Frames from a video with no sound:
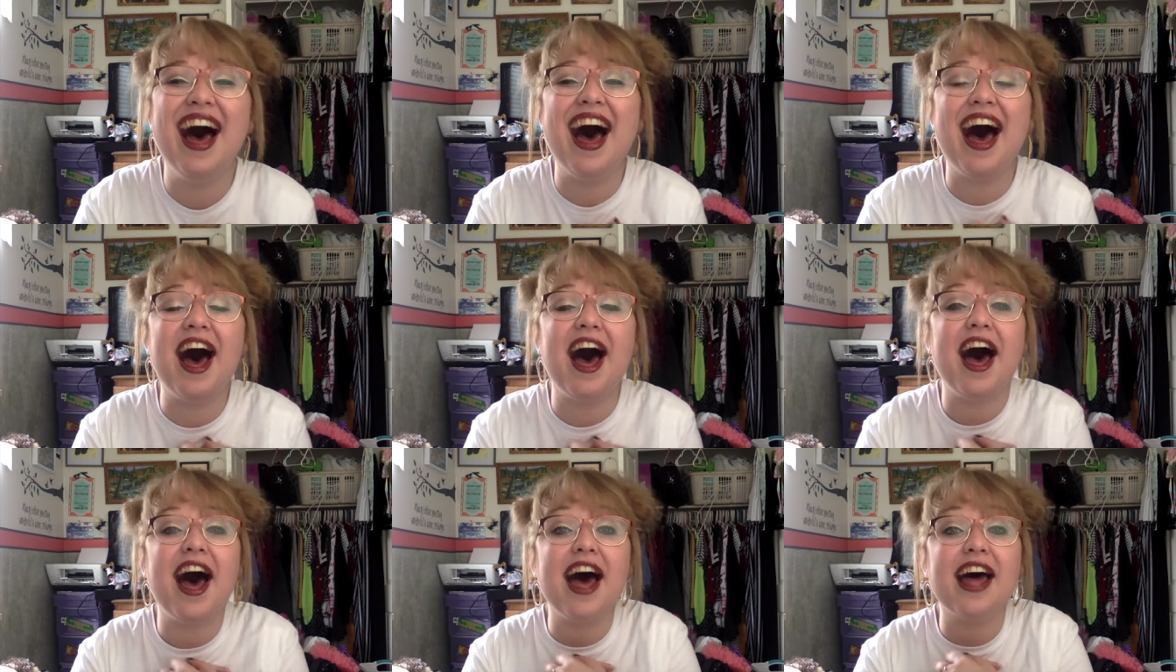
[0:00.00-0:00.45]

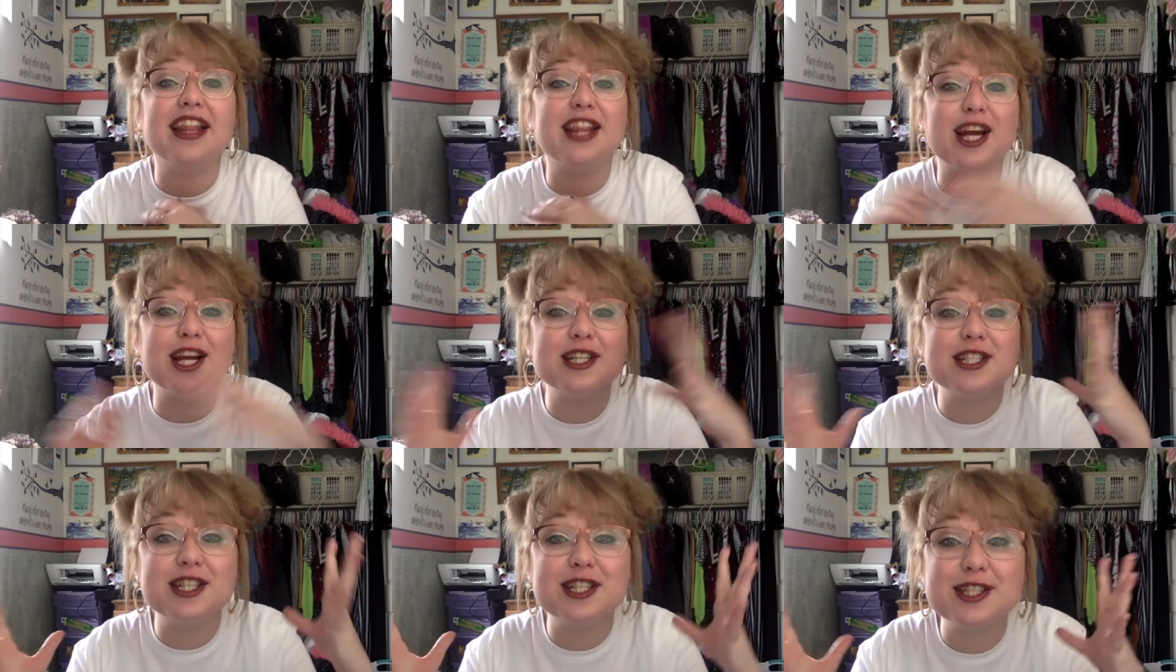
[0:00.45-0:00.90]
Uh,
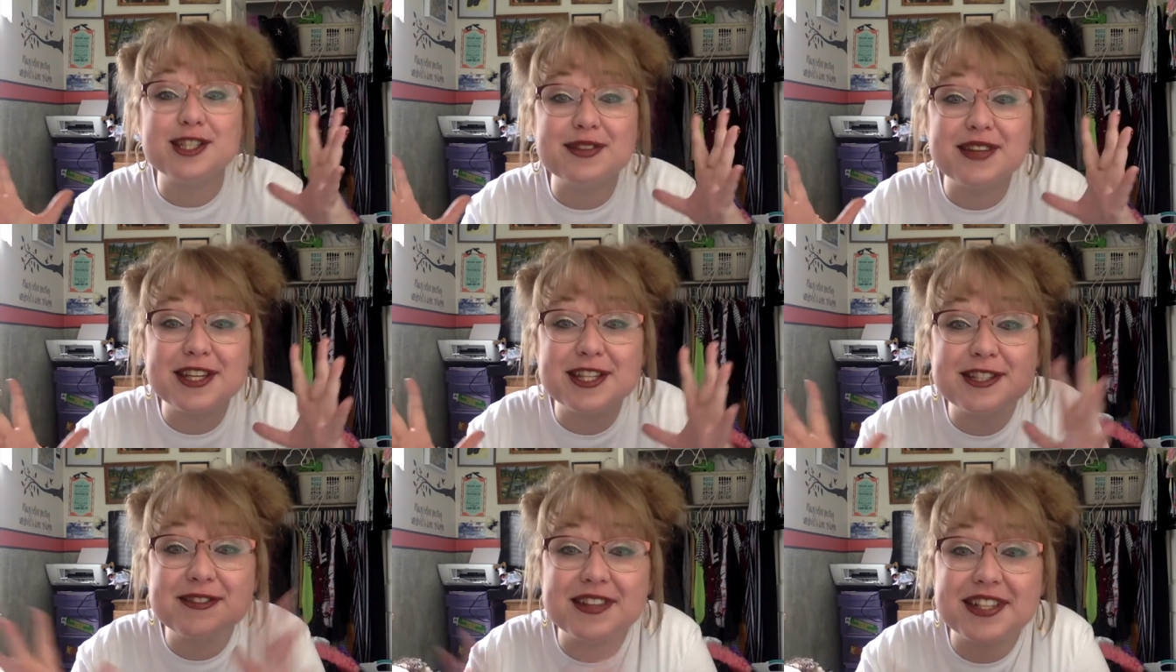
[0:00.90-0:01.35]
there's this
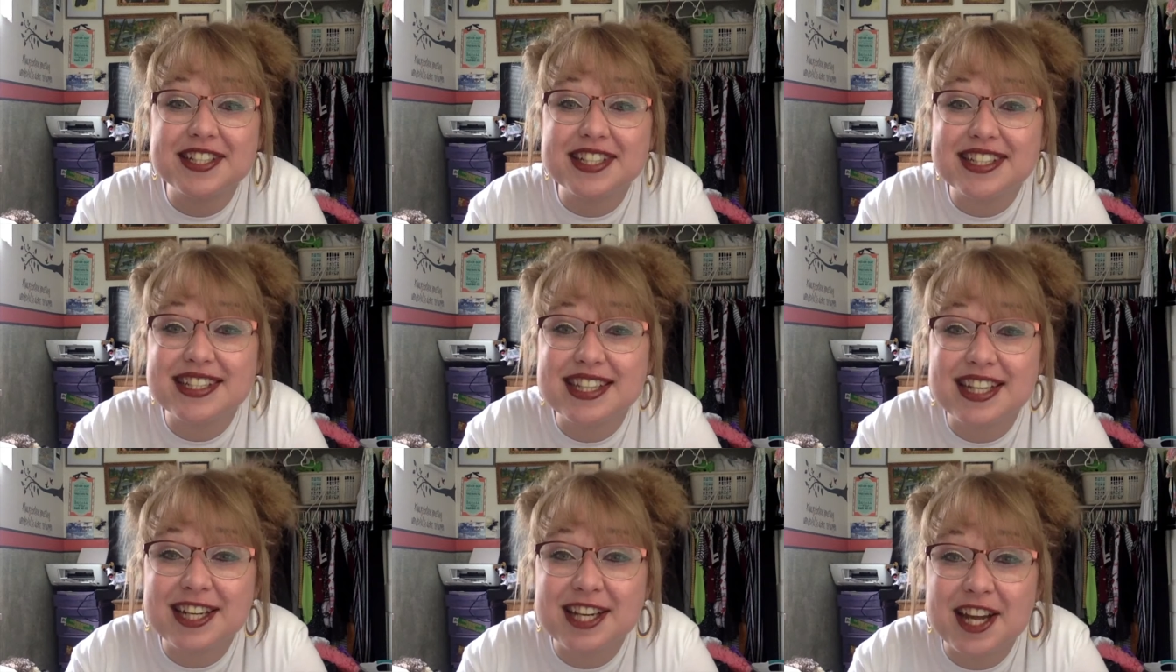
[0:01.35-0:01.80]
week's Spiritual
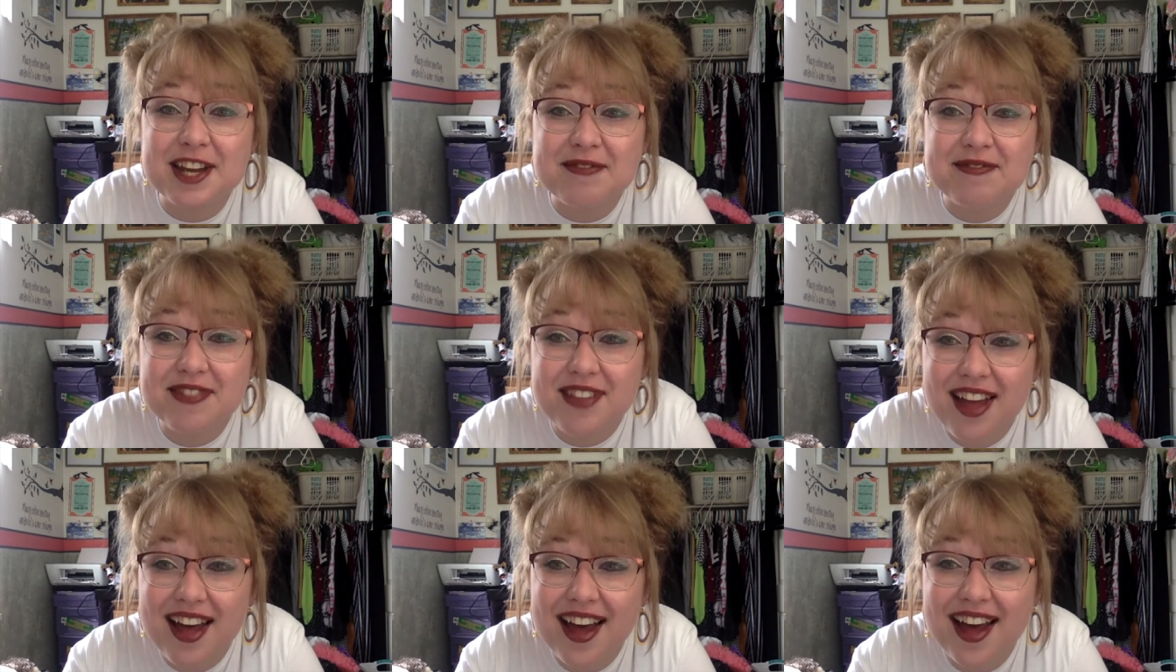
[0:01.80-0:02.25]
Sunday
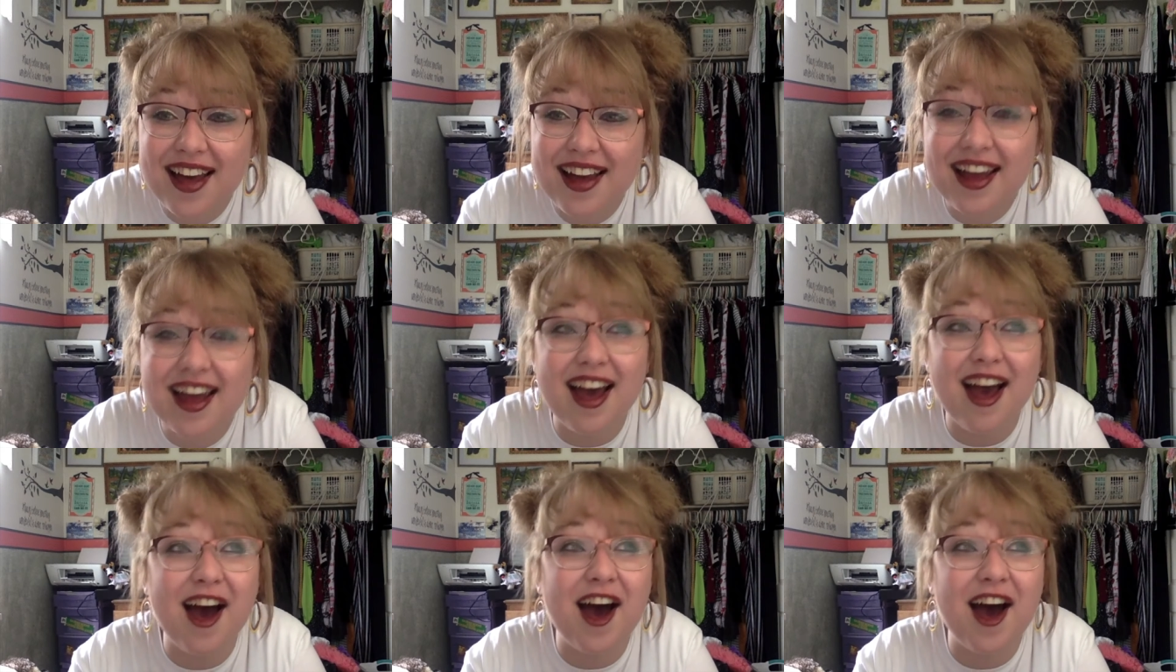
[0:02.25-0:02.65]
blog.